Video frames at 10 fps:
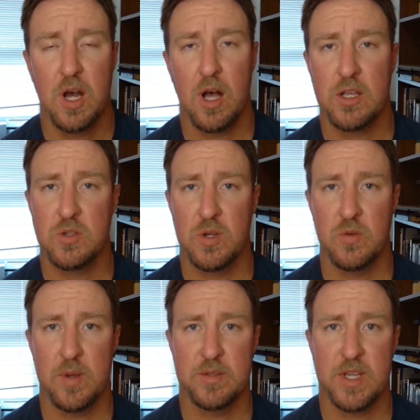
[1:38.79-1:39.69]
Also on the
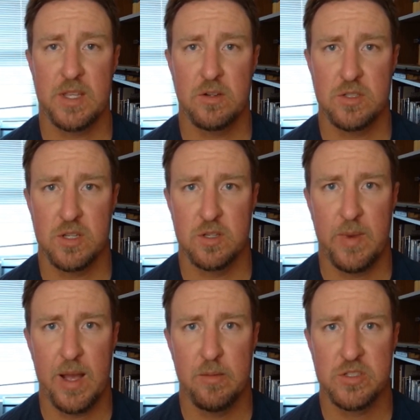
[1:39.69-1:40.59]
website, there's other
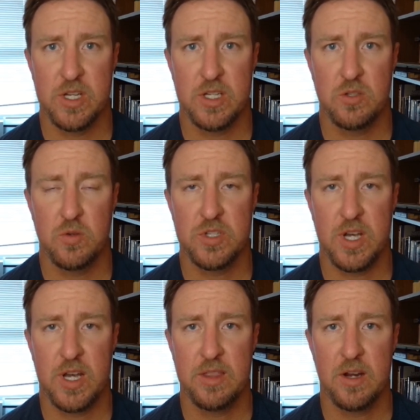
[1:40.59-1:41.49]
Bible study tools
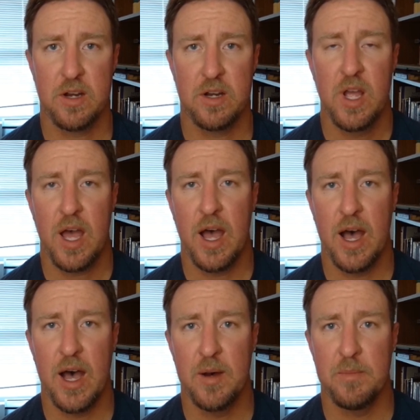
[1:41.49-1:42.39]
on there,
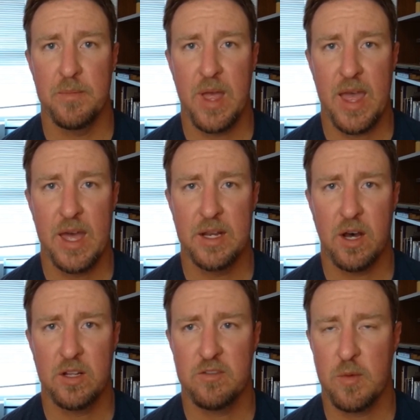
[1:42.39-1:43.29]
and
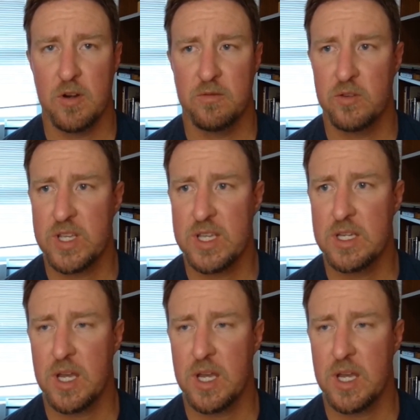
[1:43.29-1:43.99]
all of them are free.